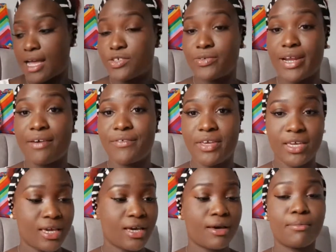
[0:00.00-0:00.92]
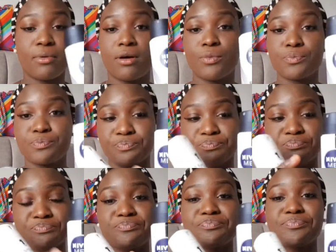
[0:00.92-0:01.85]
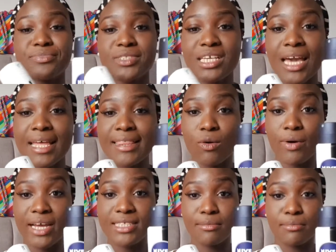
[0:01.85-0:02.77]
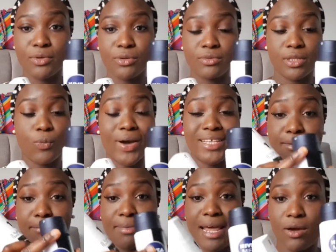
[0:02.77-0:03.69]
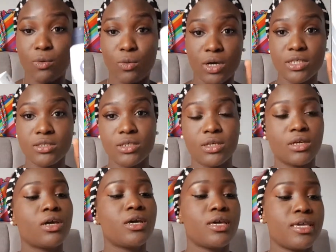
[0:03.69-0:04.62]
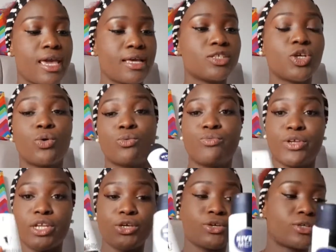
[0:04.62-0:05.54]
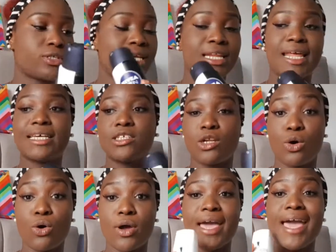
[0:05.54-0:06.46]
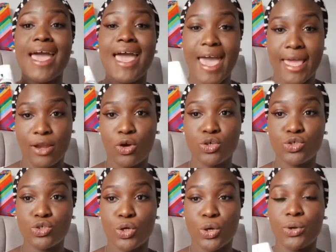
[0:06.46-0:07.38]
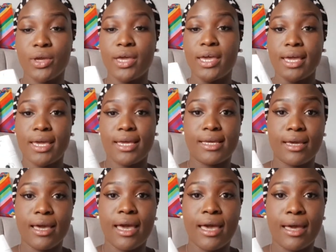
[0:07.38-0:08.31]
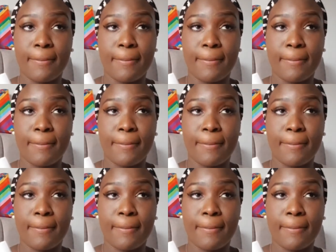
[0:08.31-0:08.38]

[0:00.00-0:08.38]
I don't have it here, but the white and black one, yeah, so really good. It lasts long, and also it